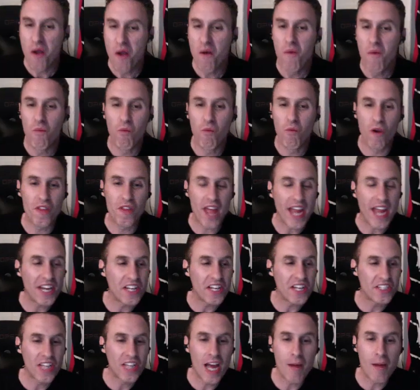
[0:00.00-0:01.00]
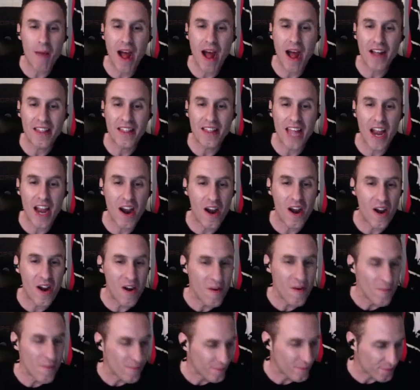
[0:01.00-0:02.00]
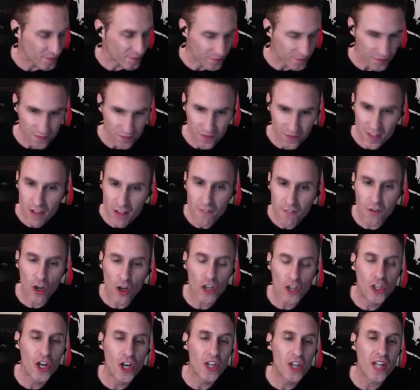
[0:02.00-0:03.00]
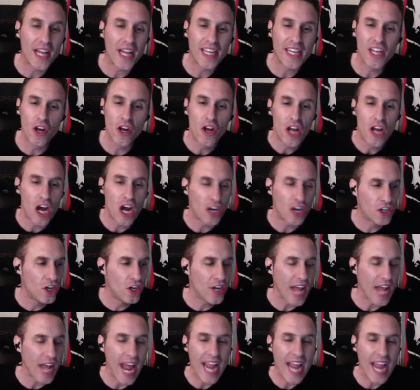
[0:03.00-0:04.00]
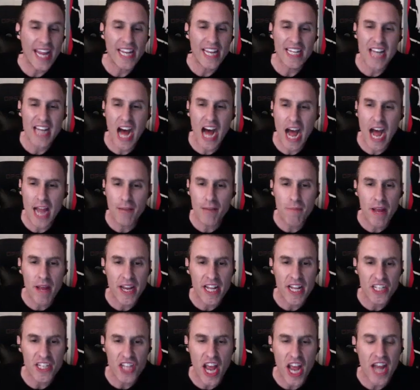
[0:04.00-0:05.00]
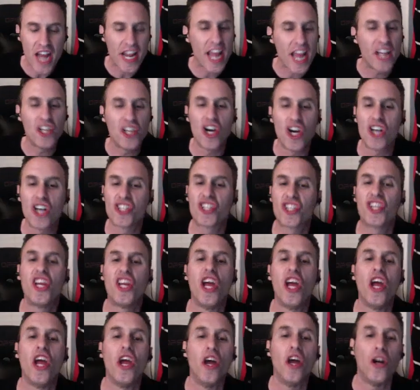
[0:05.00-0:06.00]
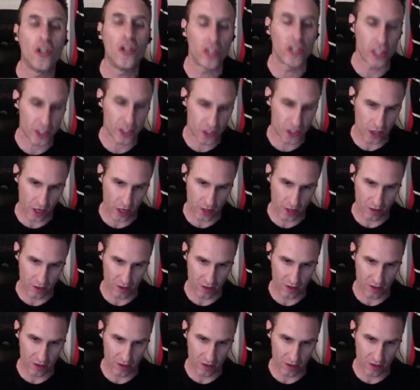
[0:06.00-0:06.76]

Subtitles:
Where they just come out there for a good, good 8-9 minutes, and they just kill each other.